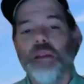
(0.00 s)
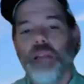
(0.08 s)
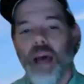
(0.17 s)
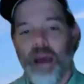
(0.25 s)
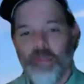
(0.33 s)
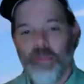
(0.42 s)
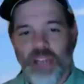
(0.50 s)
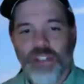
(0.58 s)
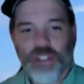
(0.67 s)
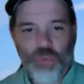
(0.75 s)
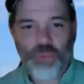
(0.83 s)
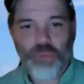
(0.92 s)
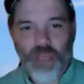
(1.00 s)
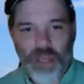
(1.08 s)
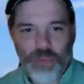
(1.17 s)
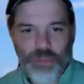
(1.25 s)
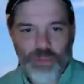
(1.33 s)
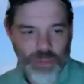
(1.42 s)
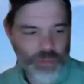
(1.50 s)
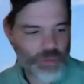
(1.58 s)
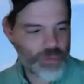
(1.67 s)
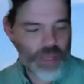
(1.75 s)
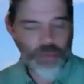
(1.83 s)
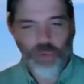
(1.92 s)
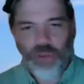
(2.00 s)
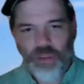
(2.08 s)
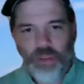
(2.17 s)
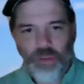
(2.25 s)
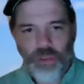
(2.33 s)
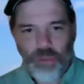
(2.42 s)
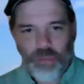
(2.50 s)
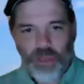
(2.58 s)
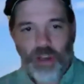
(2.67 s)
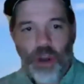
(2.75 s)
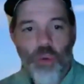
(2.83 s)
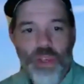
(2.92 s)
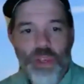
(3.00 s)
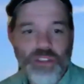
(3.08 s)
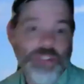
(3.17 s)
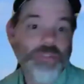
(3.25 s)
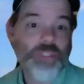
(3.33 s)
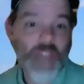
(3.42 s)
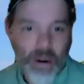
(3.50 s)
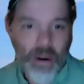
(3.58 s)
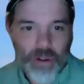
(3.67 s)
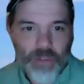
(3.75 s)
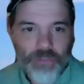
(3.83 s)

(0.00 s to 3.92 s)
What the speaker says: that patient would be able to, there'd be a cohesive narrative.